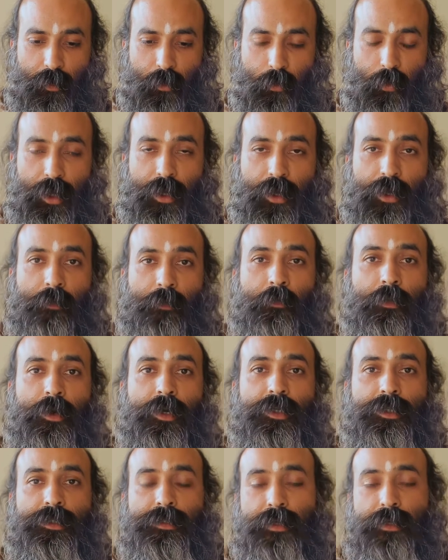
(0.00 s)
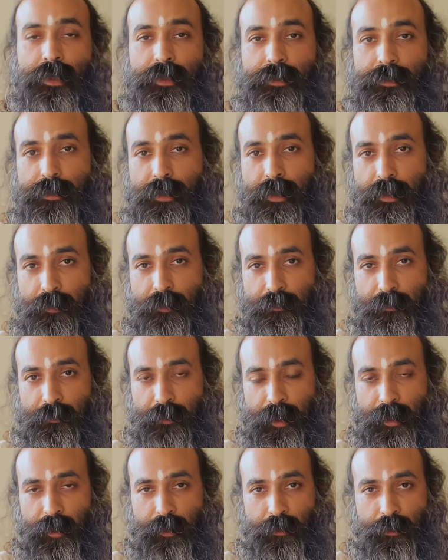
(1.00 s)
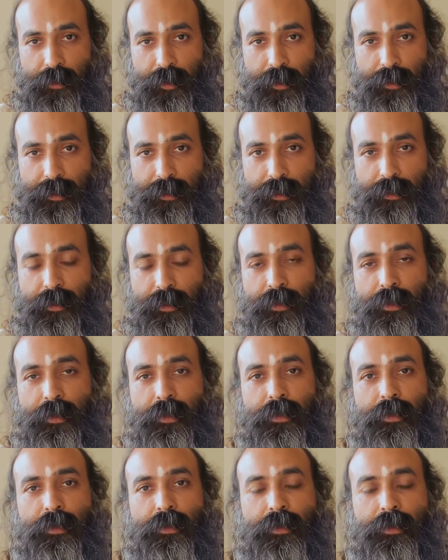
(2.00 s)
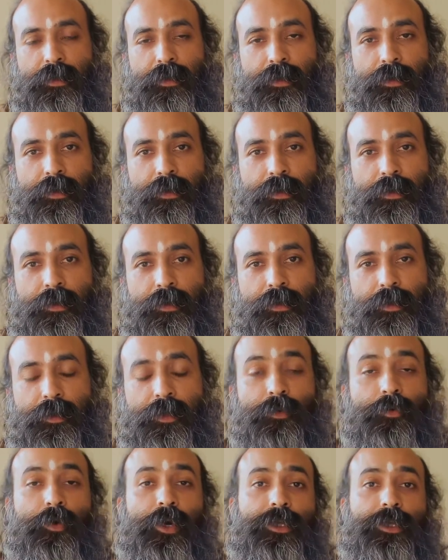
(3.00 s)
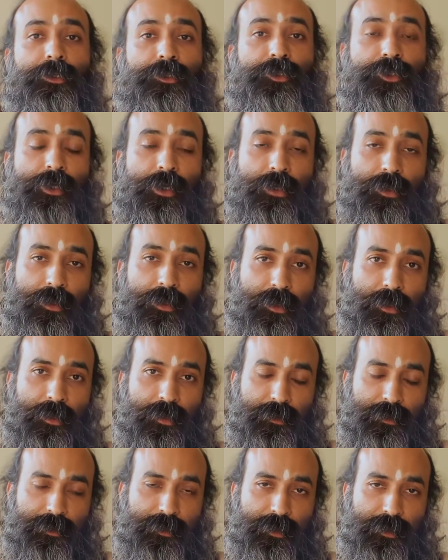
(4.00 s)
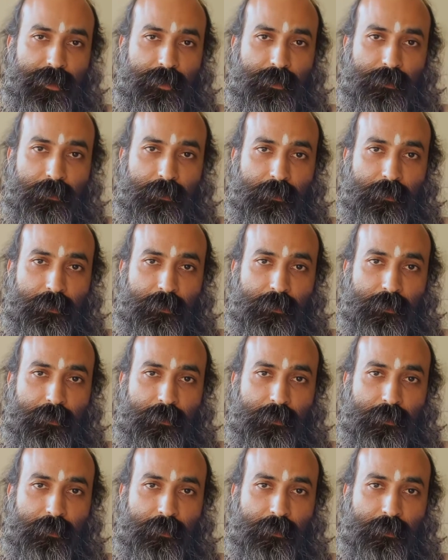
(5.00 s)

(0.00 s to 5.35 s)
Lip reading: we immerse ourselves into this divine Shakti energy.